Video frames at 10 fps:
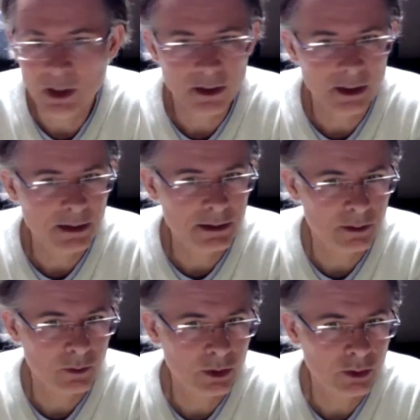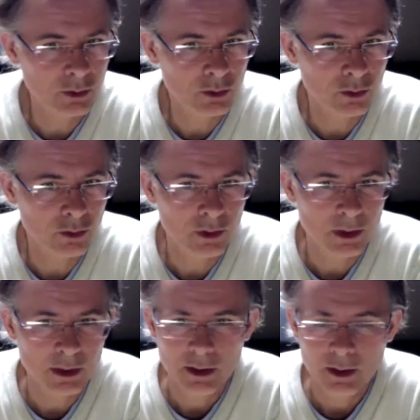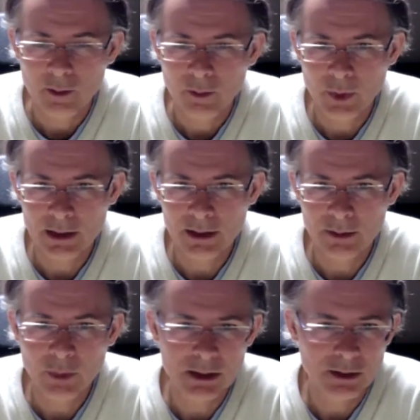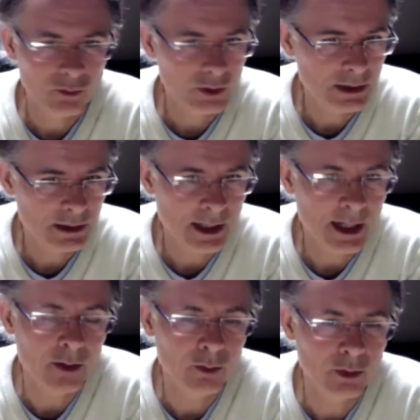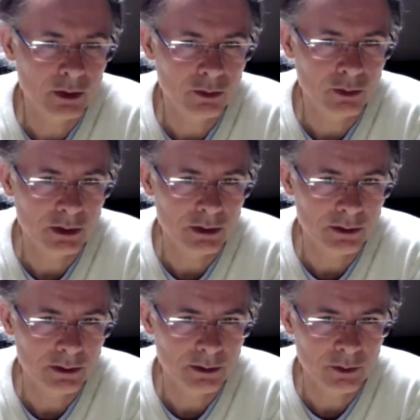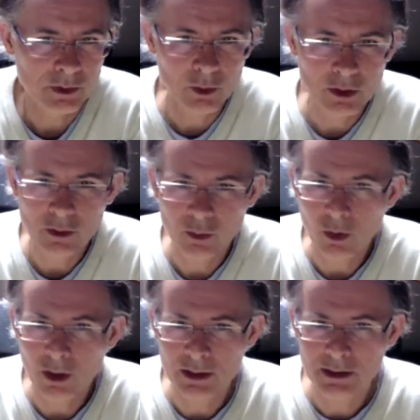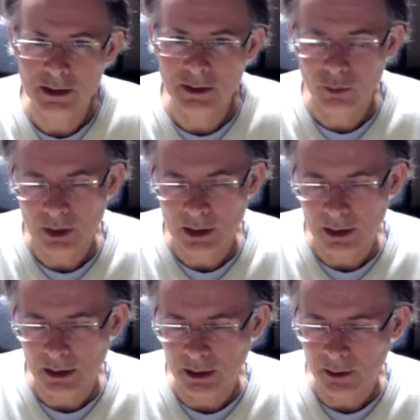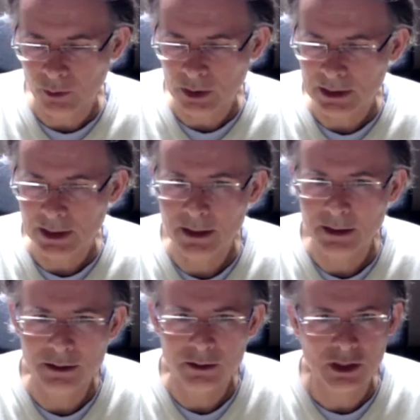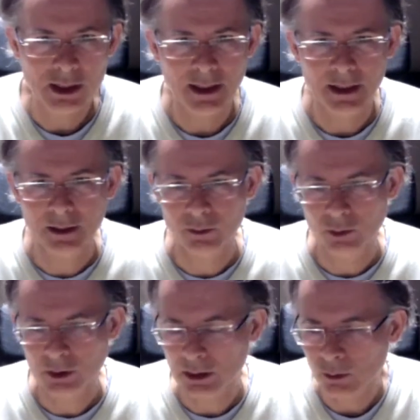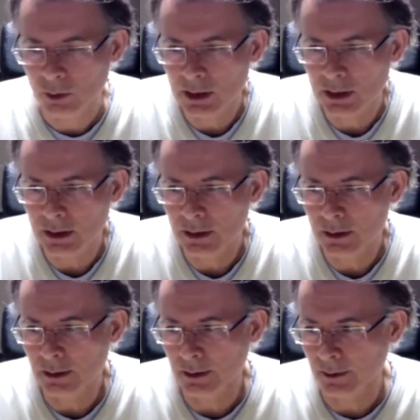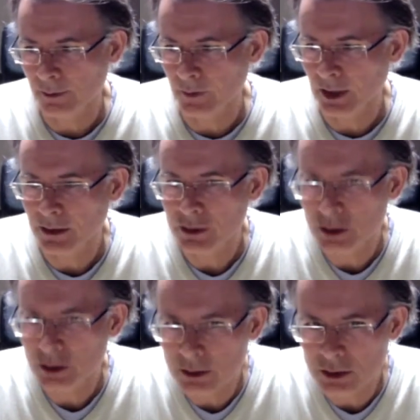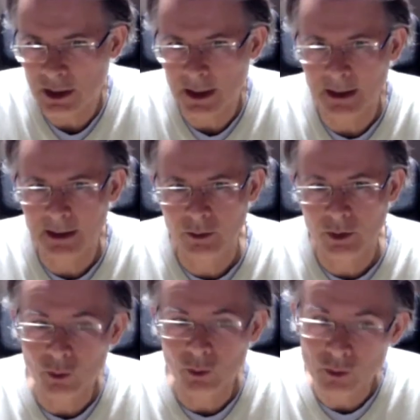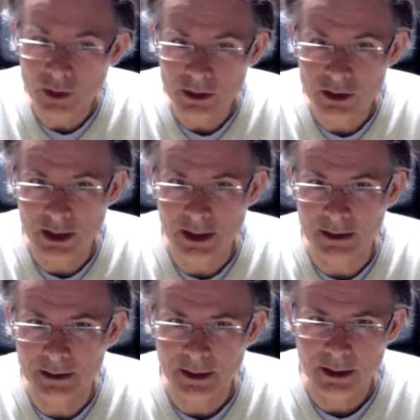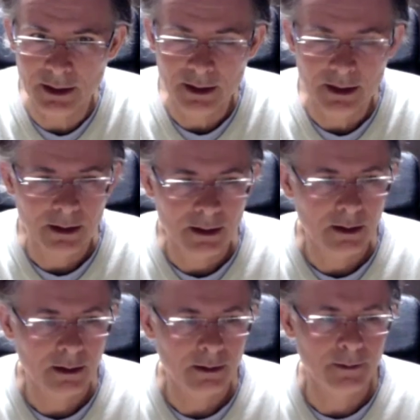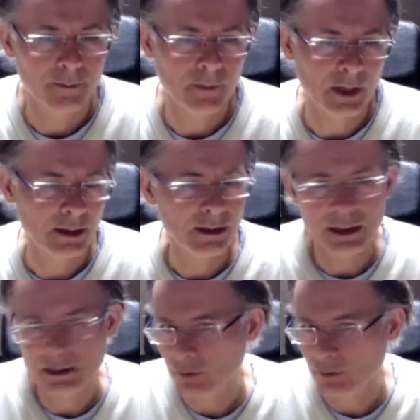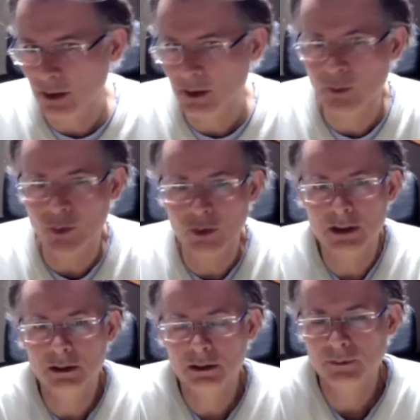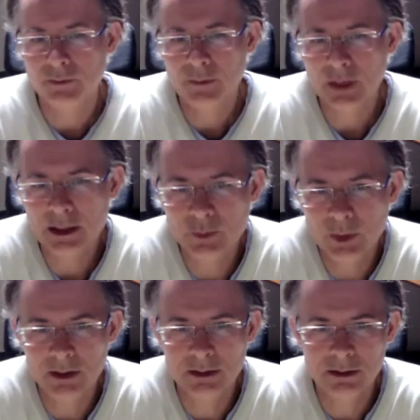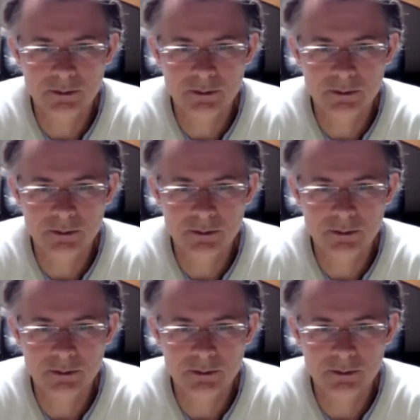things than we do, but the big difference is how we do it, with what quality we are taking the child, we are touching the child, we're moving the child. I think that's a very important aspect